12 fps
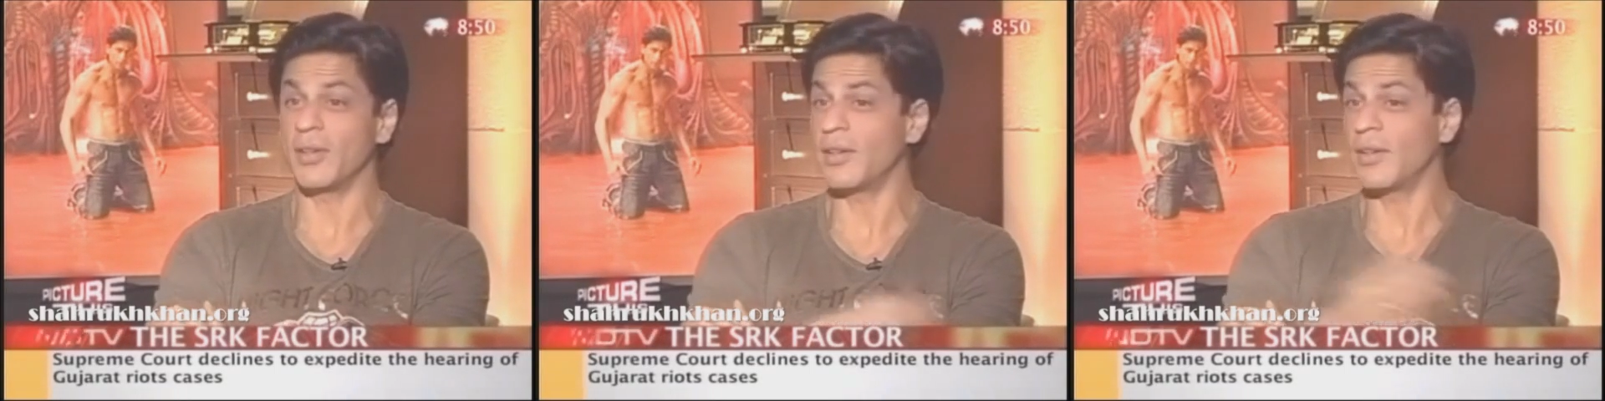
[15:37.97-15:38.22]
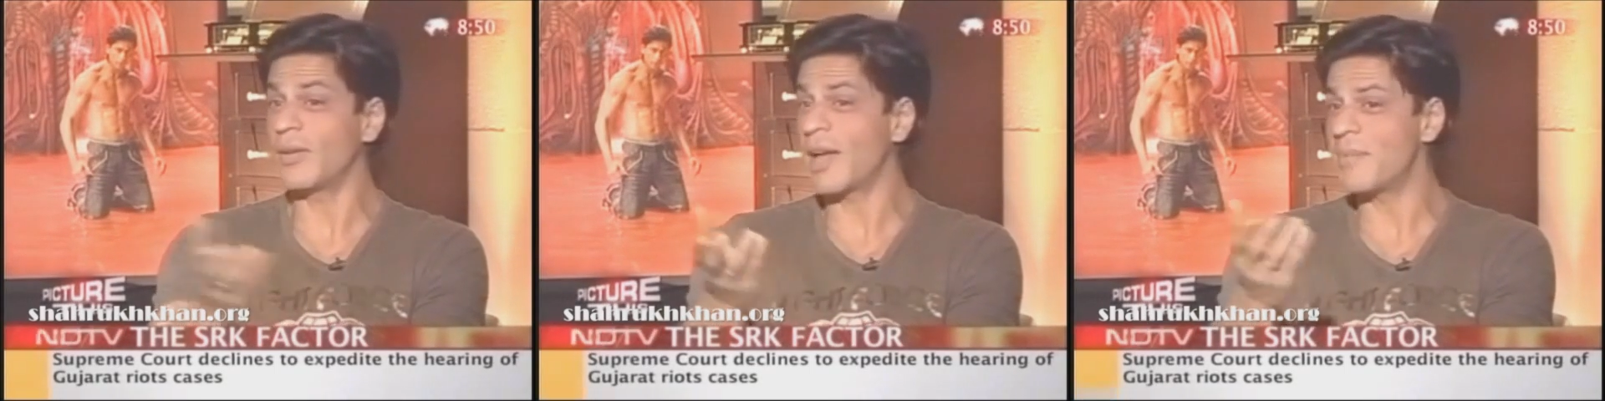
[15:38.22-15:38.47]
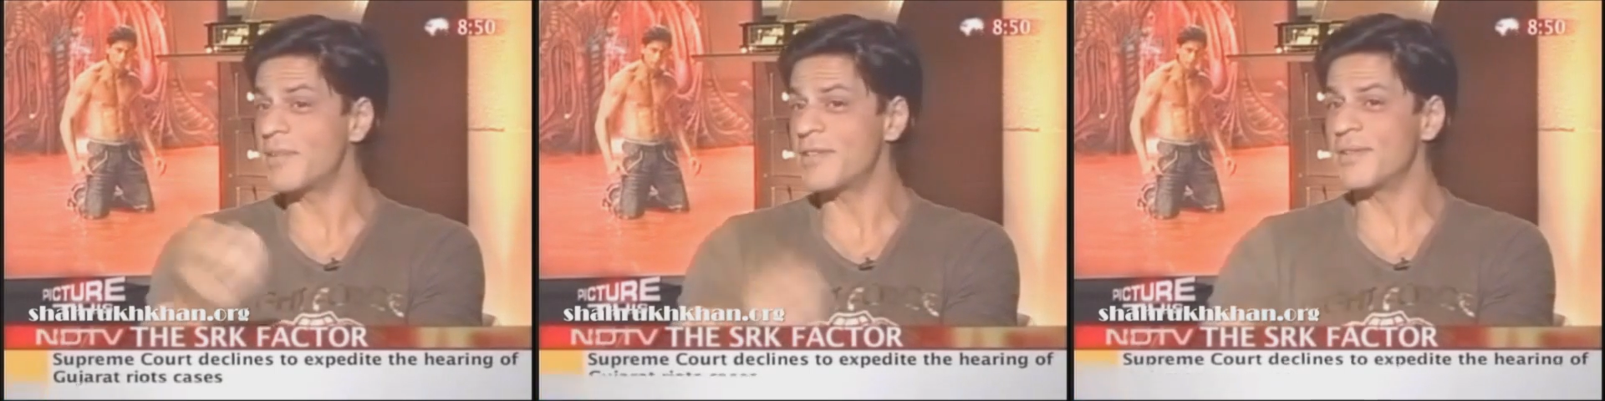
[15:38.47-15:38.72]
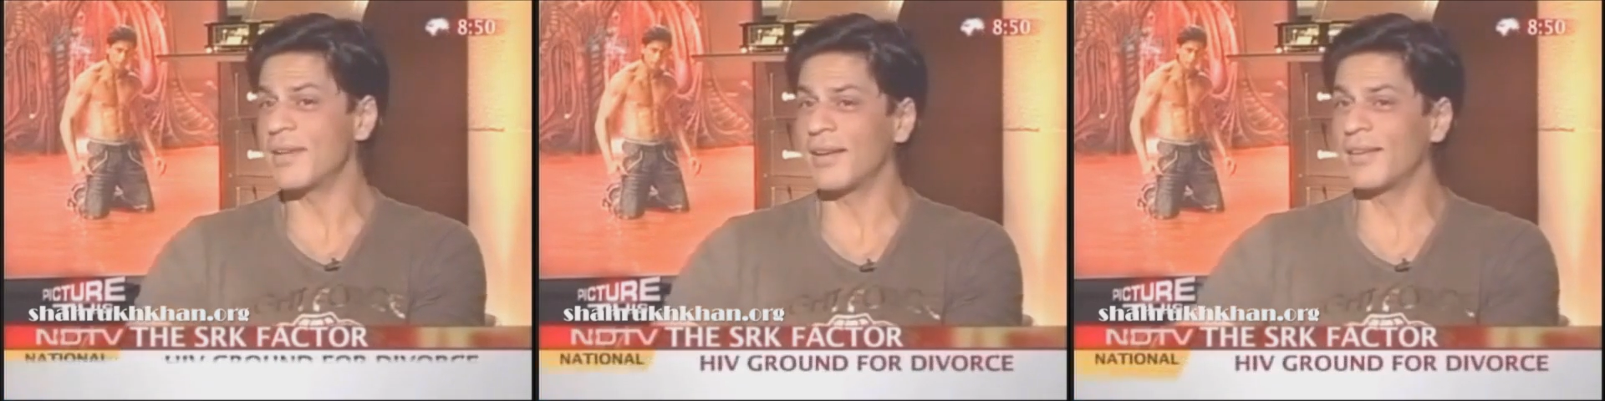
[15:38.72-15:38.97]
You know, good
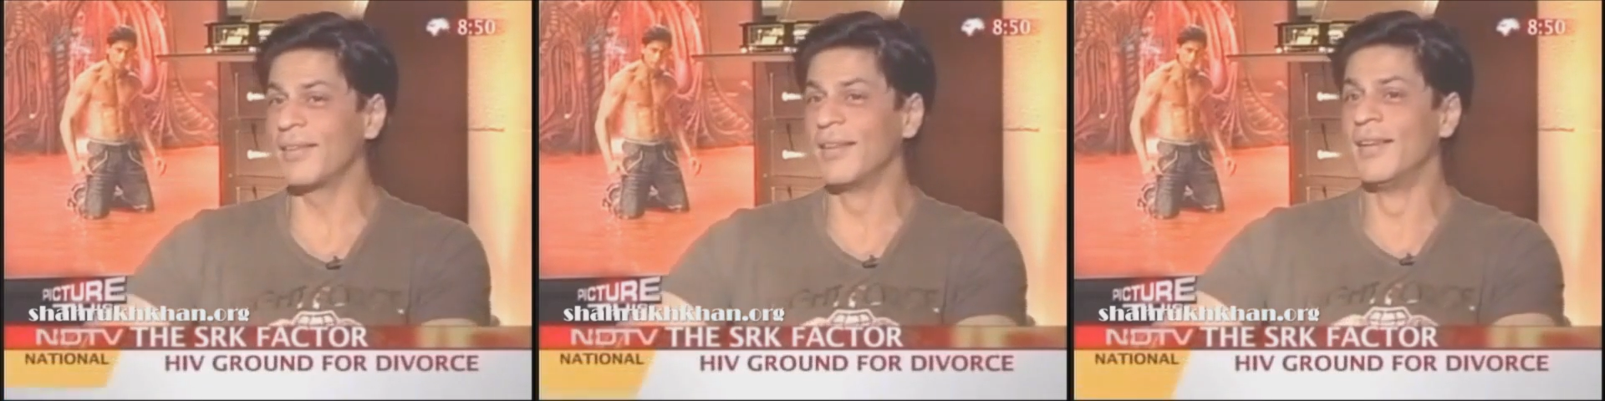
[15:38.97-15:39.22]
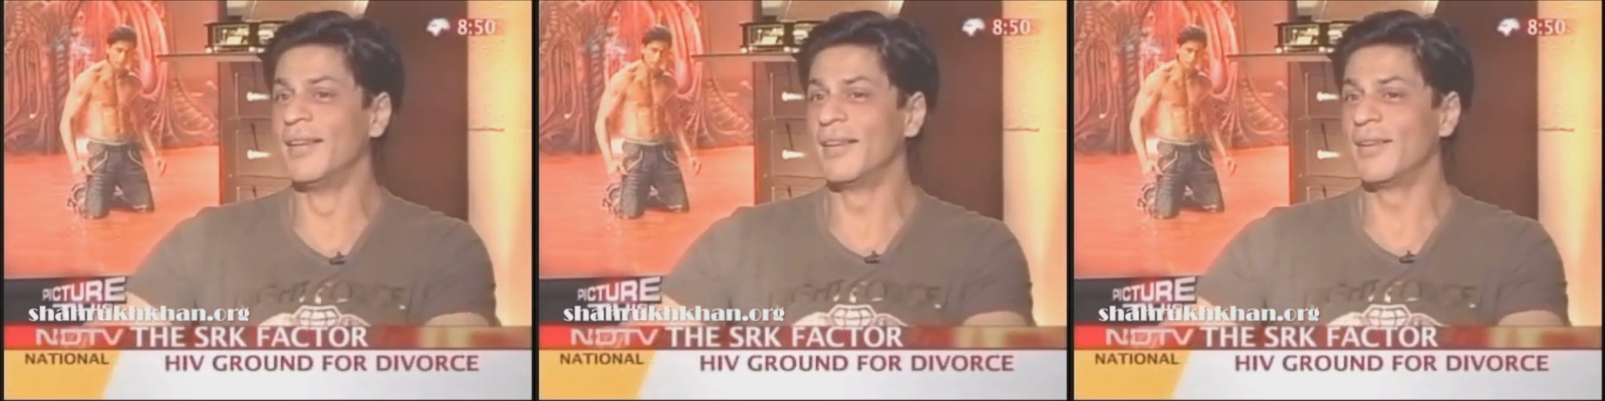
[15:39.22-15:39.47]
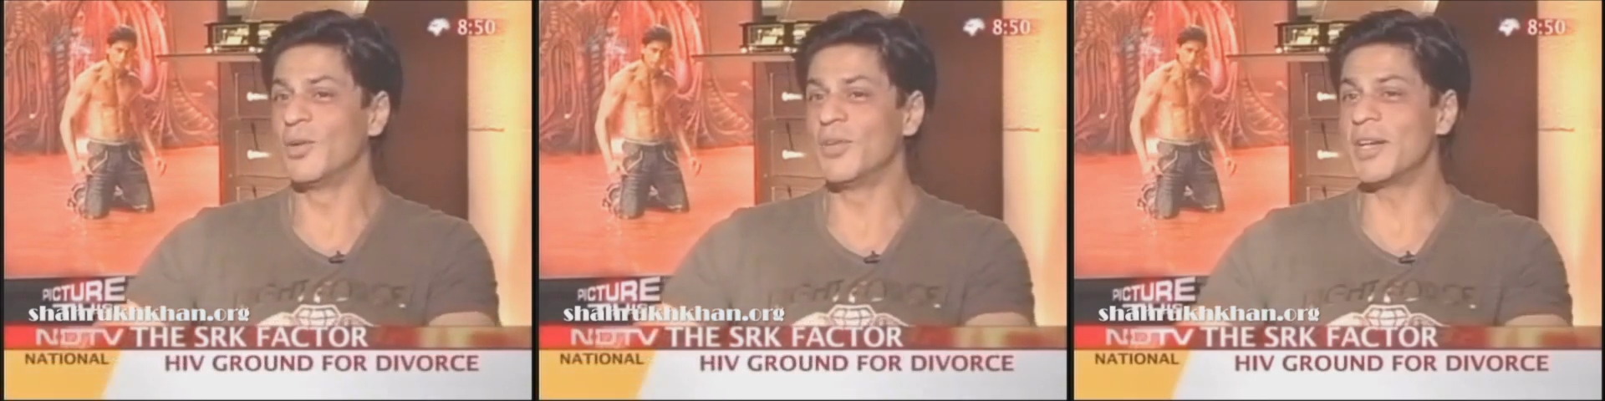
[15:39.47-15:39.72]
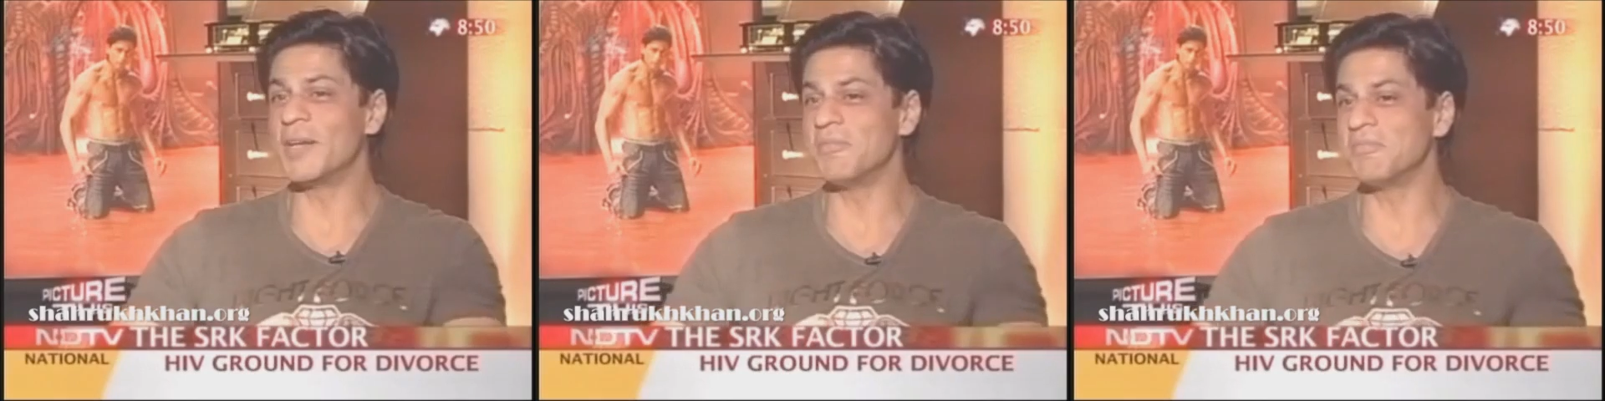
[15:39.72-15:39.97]
habits you can
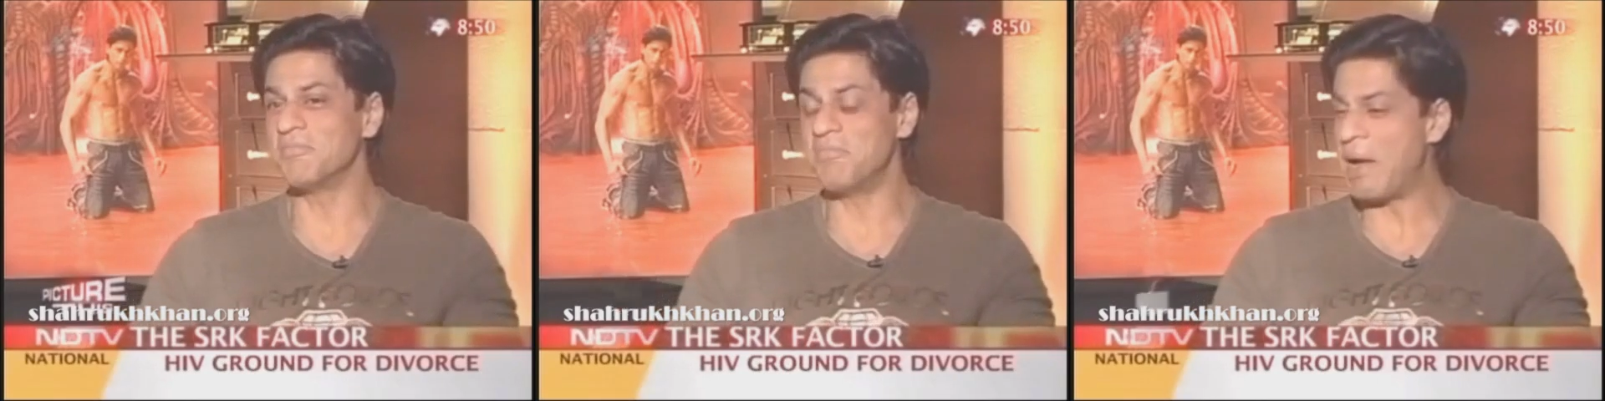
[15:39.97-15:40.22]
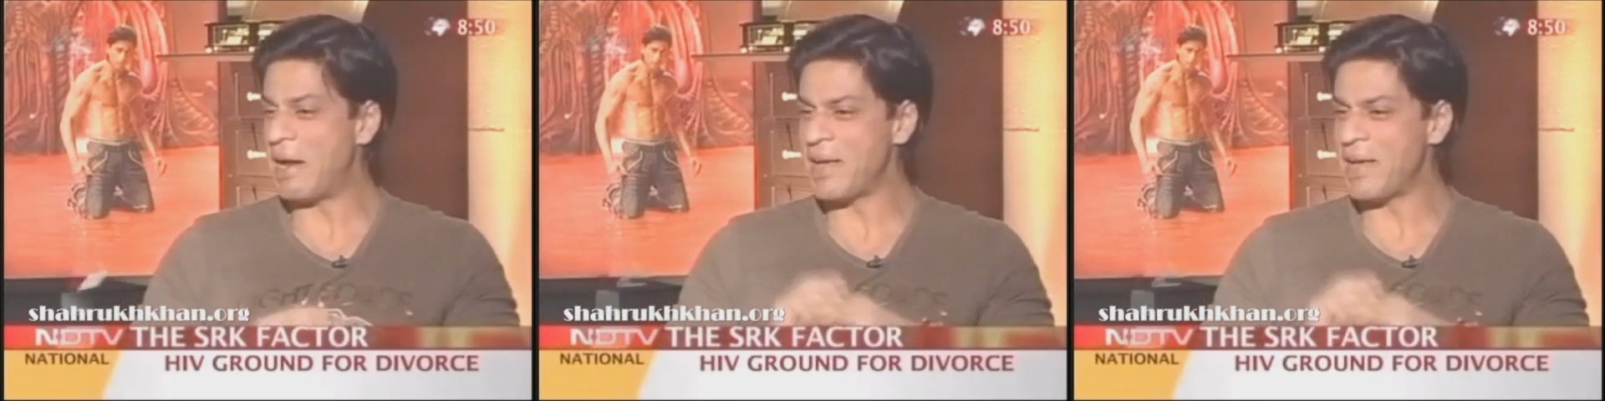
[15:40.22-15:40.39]
overcome.